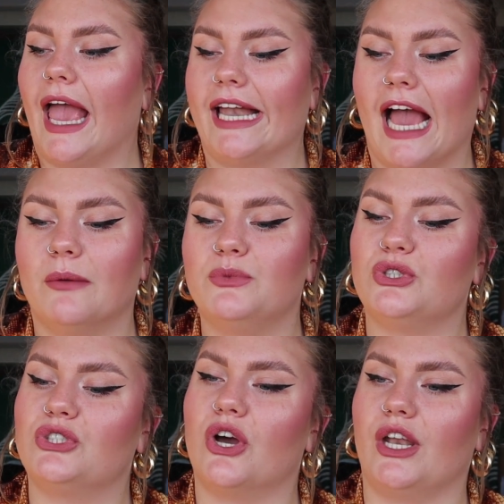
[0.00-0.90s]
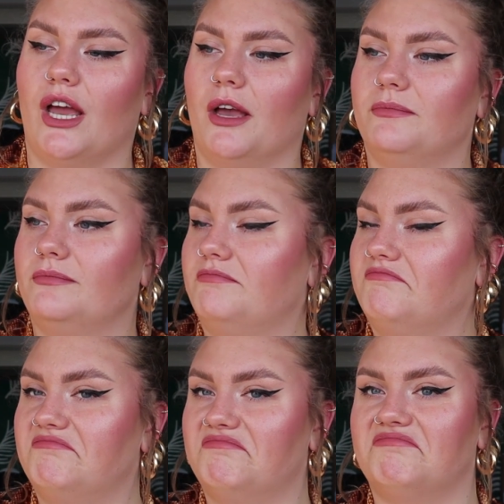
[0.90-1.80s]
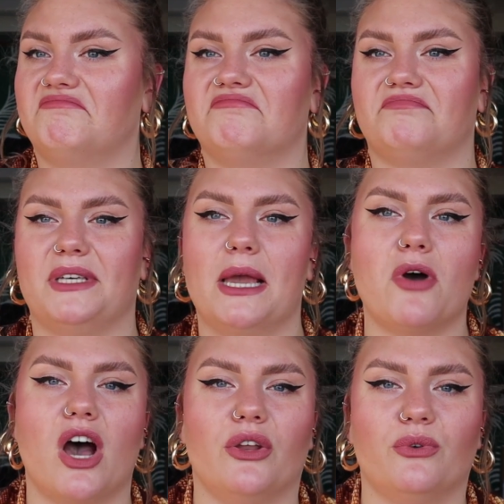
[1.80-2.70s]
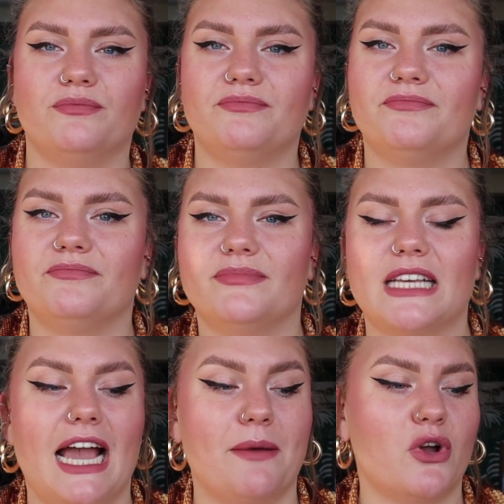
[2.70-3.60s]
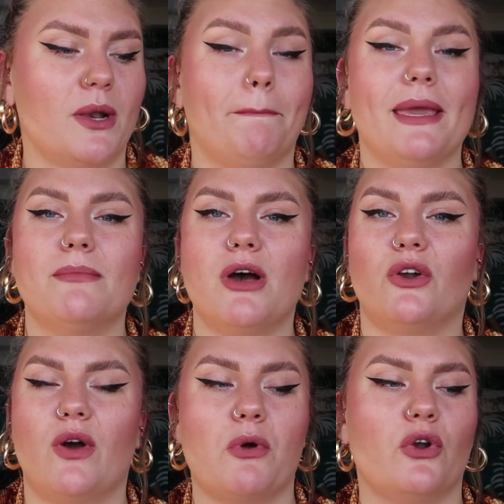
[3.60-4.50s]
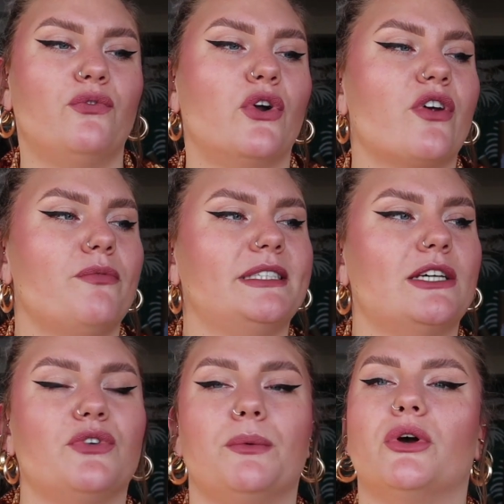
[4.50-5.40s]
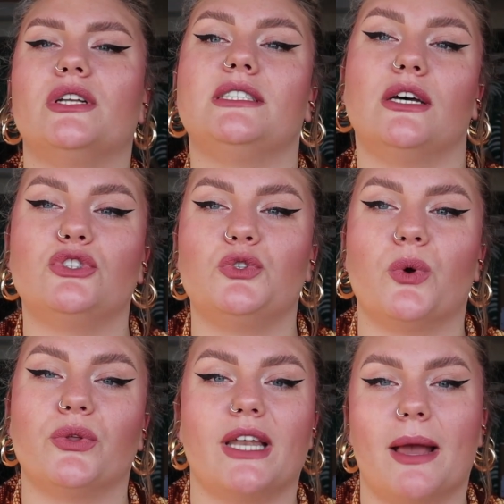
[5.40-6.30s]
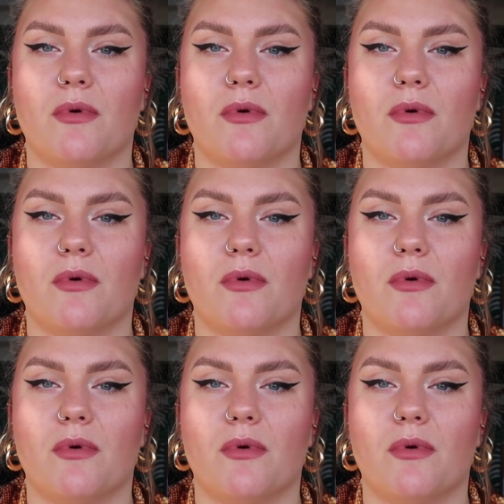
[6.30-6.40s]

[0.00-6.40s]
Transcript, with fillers: and I'm just gonna be a model. I'm gonna be a model. I'm gonna photograph myself, and I'm gonna sell to the world that